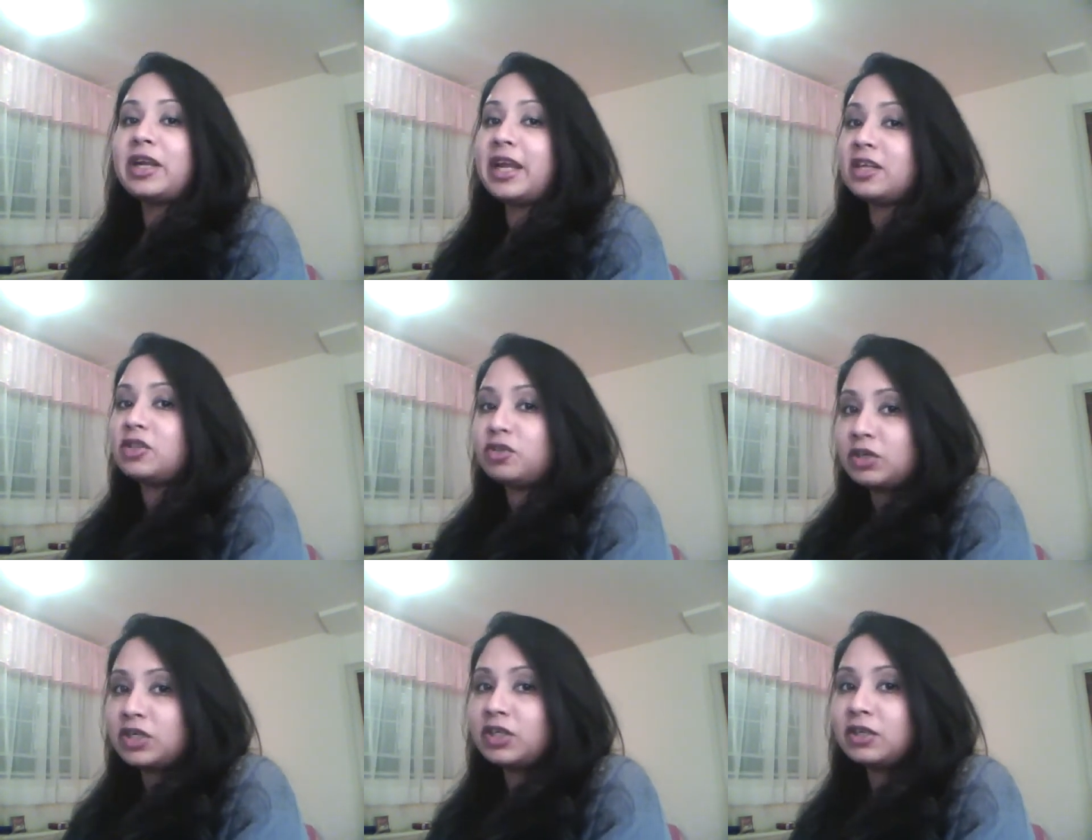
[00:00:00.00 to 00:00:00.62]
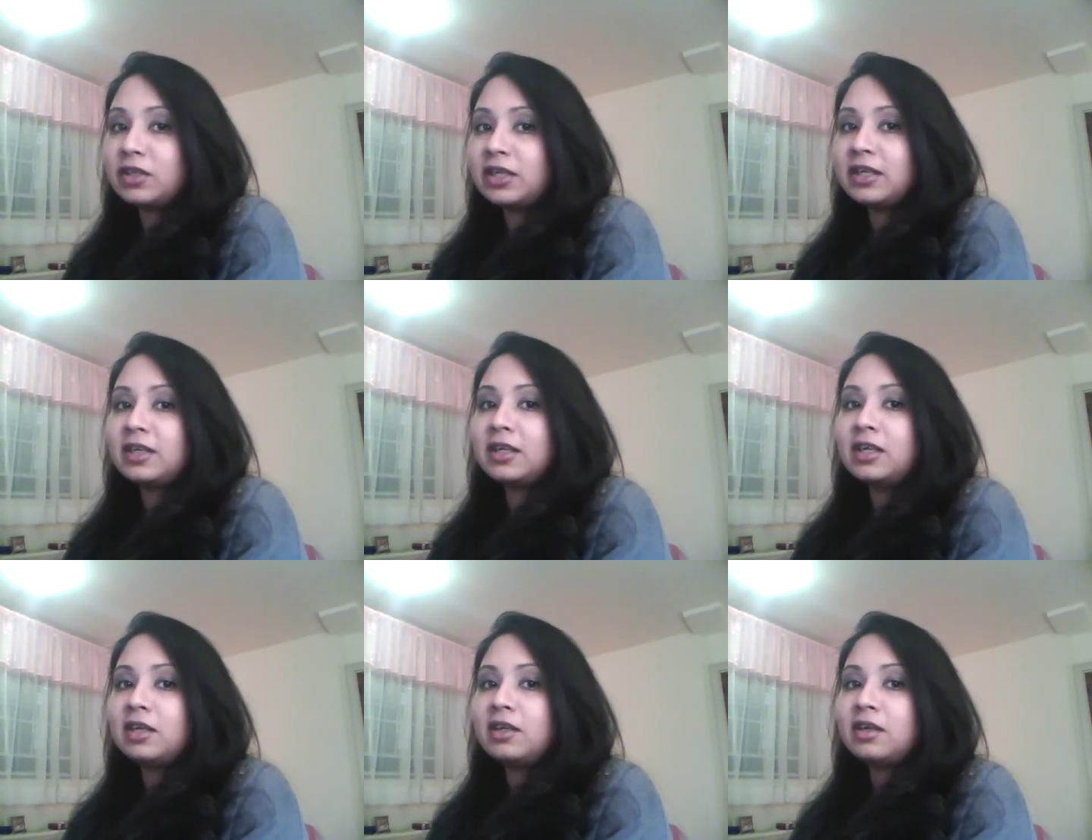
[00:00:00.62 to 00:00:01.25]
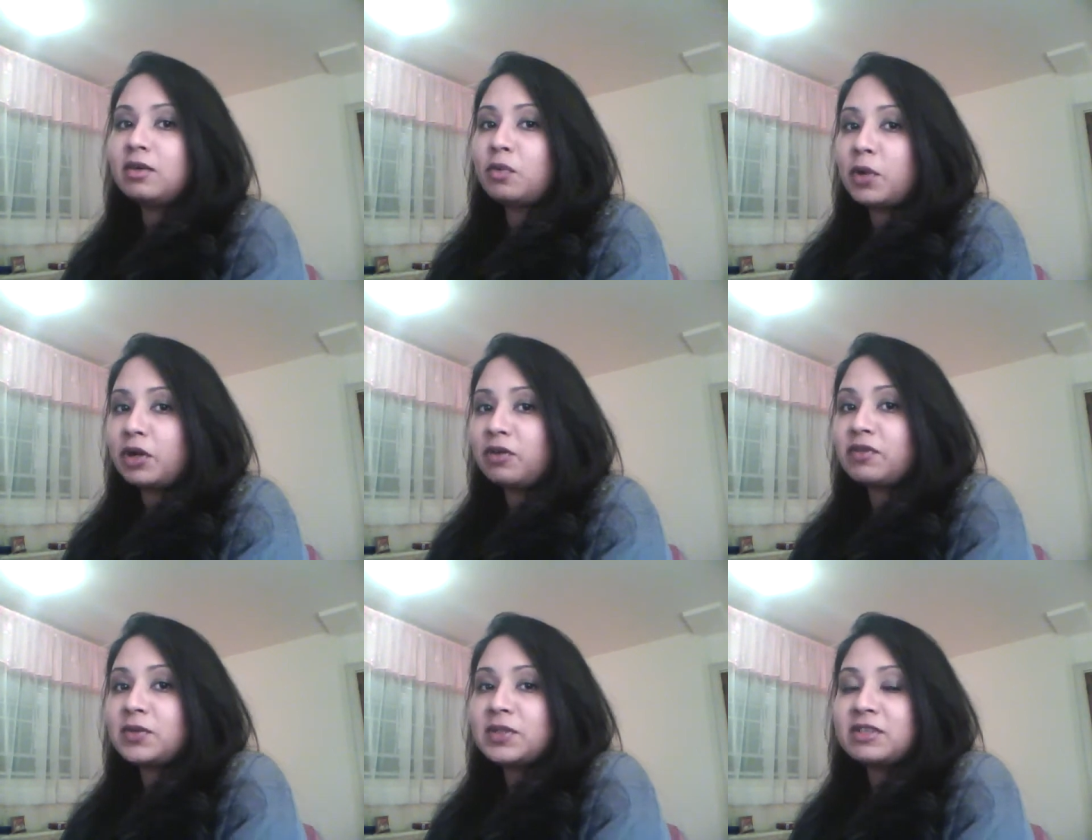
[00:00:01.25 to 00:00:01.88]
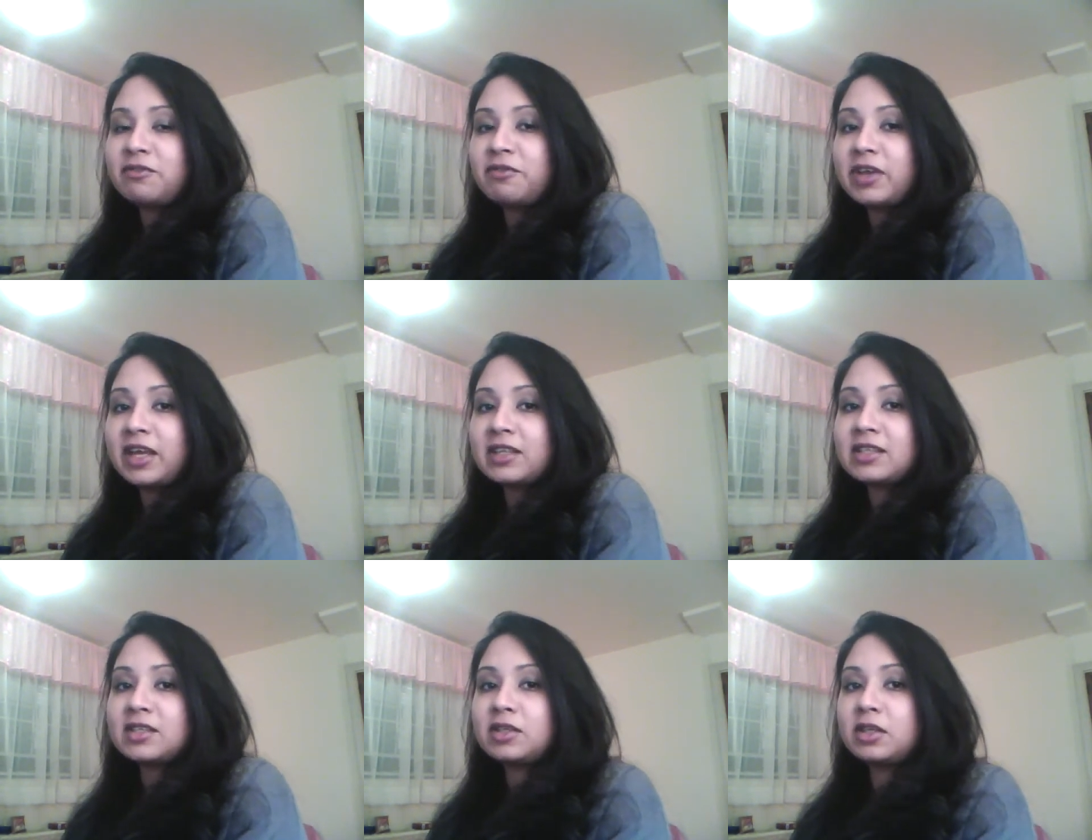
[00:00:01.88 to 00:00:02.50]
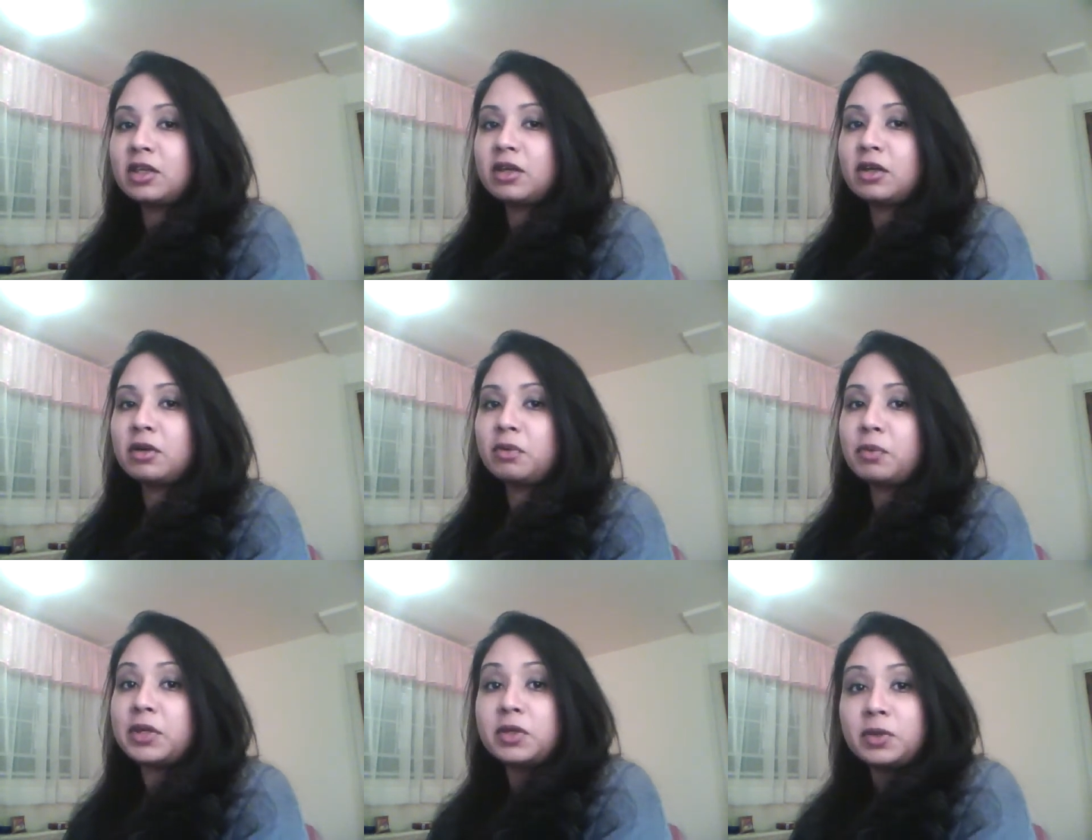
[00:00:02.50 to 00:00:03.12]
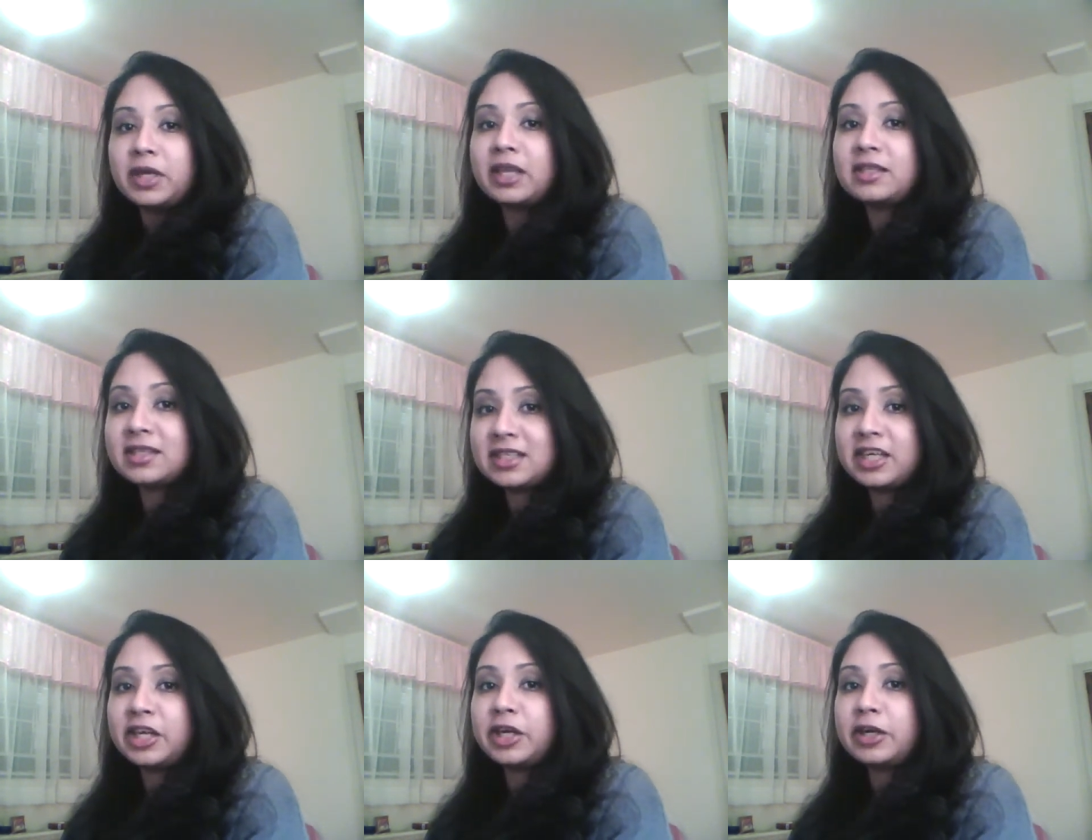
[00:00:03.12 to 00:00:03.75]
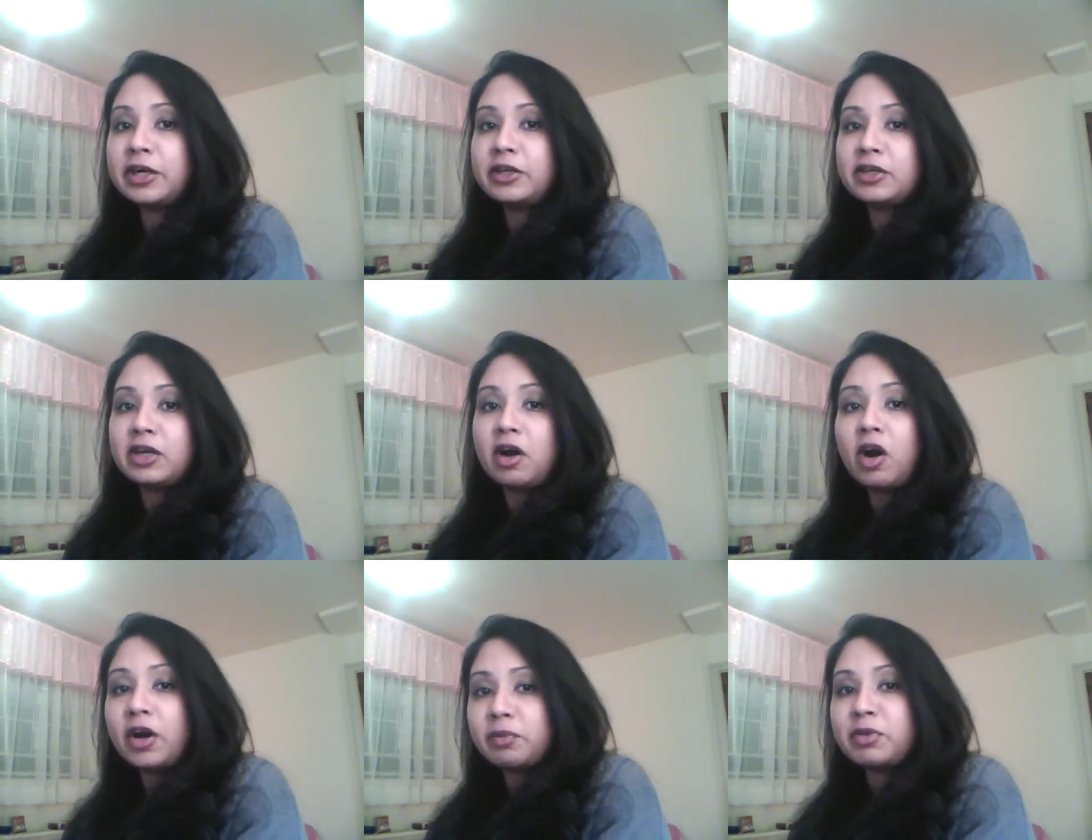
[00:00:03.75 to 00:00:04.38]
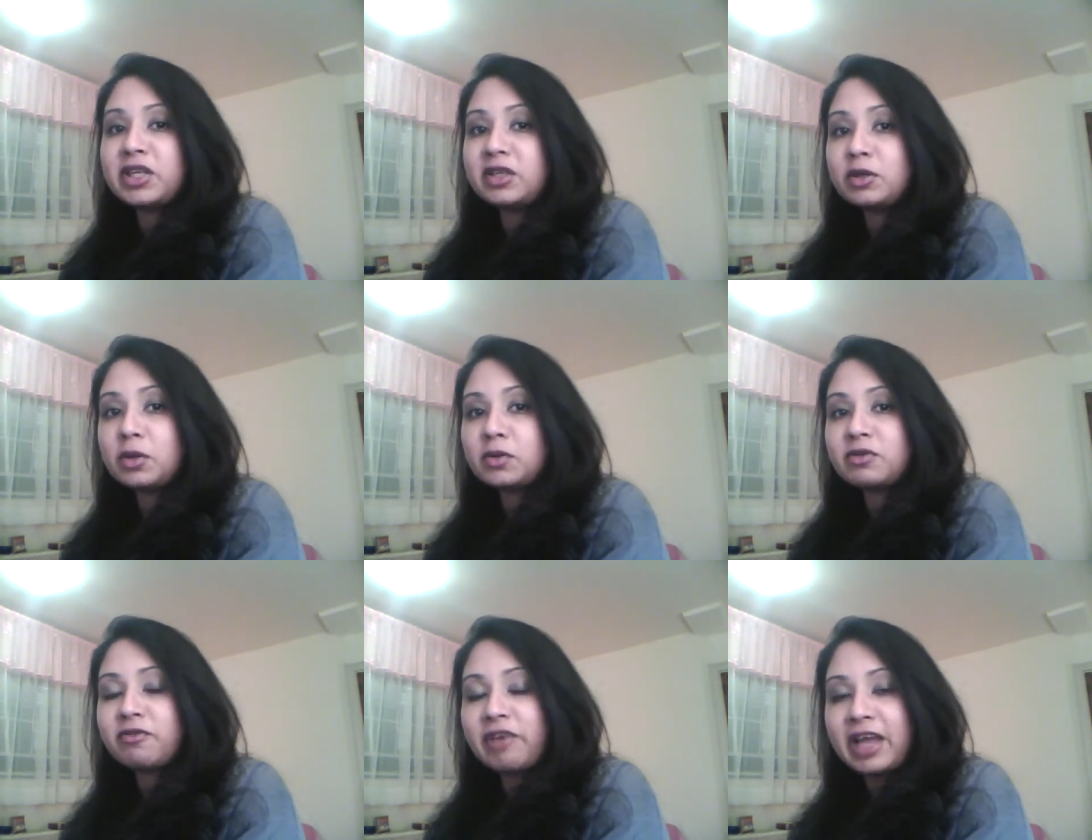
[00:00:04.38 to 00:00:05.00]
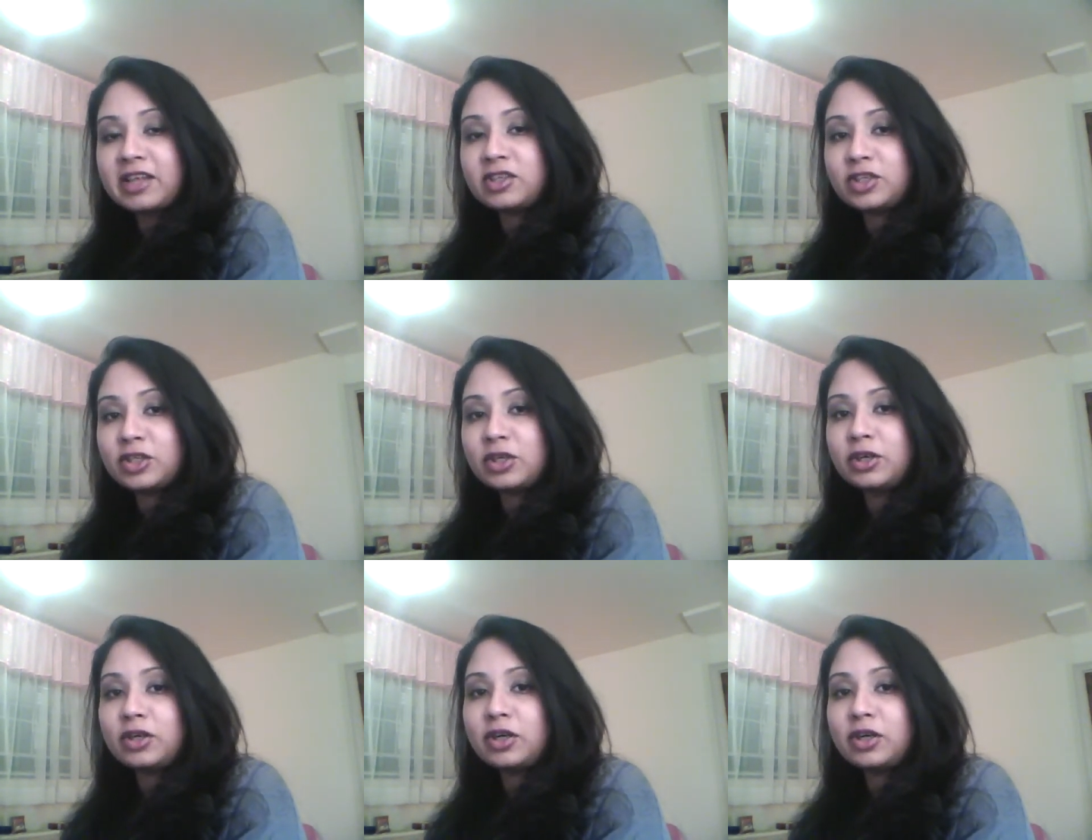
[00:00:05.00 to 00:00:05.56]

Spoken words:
Adrenaline, one of those effects, when you get scared, heartbeat goes faster,